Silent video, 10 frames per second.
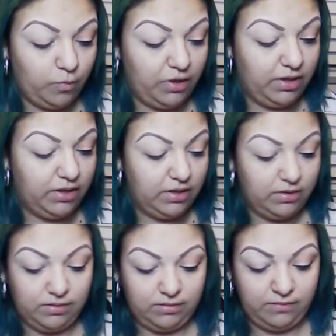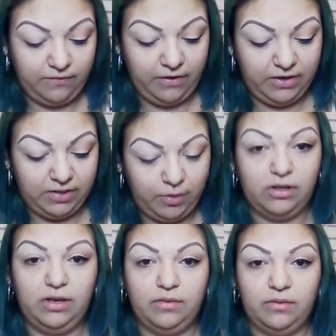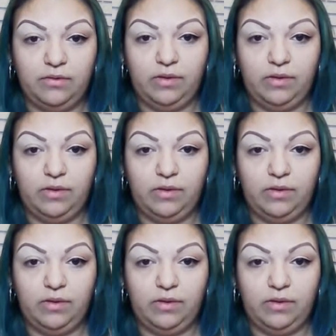with very sparkly